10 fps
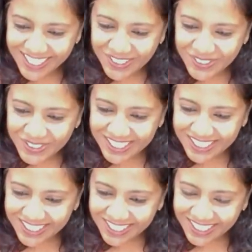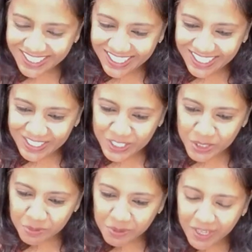okay uh,
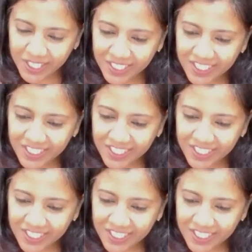shubham i